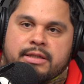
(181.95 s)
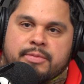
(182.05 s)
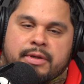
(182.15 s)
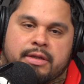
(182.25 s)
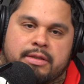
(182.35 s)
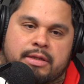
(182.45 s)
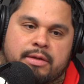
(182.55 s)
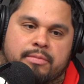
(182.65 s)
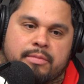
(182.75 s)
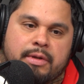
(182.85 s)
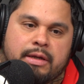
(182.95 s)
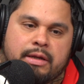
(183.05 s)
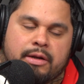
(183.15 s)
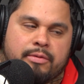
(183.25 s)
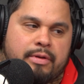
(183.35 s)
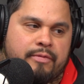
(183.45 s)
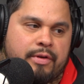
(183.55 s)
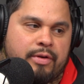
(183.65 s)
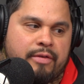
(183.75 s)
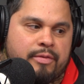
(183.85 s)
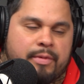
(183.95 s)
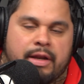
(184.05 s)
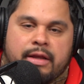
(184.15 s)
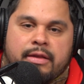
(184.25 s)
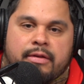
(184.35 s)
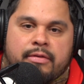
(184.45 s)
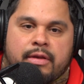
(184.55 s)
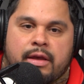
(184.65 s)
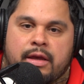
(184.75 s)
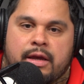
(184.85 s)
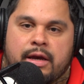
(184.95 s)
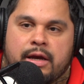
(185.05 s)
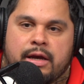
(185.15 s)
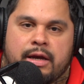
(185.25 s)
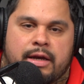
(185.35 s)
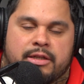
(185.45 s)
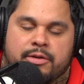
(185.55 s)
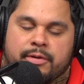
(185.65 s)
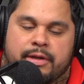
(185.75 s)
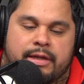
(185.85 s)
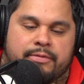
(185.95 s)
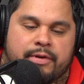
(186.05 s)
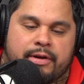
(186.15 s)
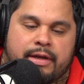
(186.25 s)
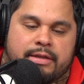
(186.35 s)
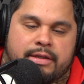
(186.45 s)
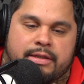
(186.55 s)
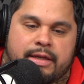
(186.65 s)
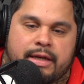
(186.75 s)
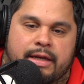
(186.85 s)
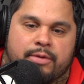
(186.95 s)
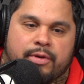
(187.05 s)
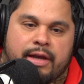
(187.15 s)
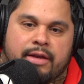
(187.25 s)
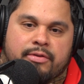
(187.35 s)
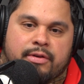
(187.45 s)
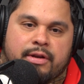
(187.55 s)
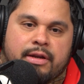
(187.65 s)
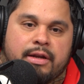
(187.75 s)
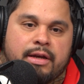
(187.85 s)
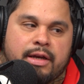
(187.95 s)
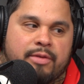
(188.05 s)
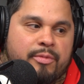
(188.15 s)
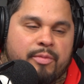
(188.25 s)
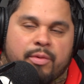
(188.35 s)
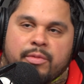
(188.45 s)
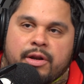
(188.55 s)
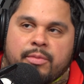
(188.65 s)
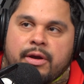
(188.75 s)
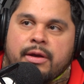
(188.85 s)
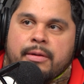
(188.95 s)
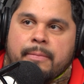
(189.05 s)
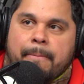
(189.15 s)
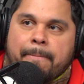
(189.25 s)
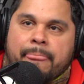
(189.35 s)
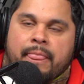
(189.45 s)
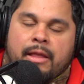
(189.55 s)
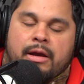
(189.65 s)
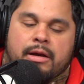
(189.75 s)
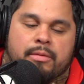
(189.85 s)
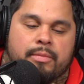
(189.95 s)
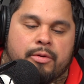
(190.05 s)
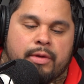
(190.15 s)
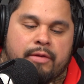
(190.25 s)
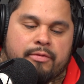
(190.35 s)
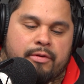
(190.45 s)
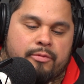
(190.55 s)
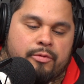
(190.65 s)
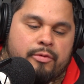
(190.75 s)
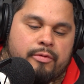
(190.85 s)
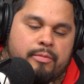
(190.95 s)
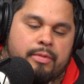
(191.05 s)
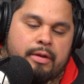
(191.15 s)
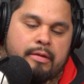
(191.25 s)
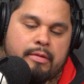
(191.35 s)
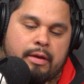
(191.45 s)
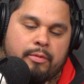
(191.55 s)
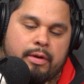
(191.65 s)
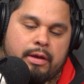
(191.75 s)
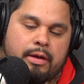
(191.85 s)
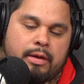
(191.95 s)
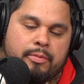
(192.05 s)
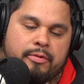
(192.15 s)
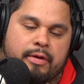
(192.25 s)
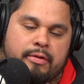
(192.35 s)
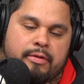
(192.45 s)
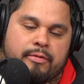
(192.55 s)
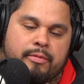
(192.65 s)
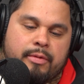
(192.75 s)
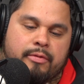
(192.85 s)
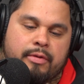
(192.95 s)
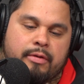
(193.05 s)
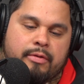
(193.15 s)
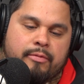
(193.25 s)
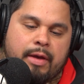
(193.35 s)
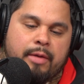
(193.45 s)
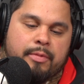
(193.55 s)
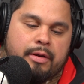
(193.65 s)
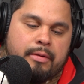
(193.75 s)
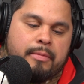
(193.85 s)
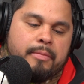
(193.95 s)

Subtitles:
us, because if you don't have something like this, a customer can very easily say, "Hey, we're canceling, and give me my money back." But we have certain rules in place that way it protects us from those things from happening.